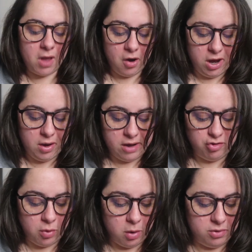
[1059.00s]
All right, you
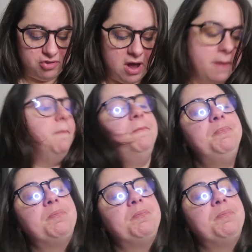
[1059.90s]
guys, we're almost done.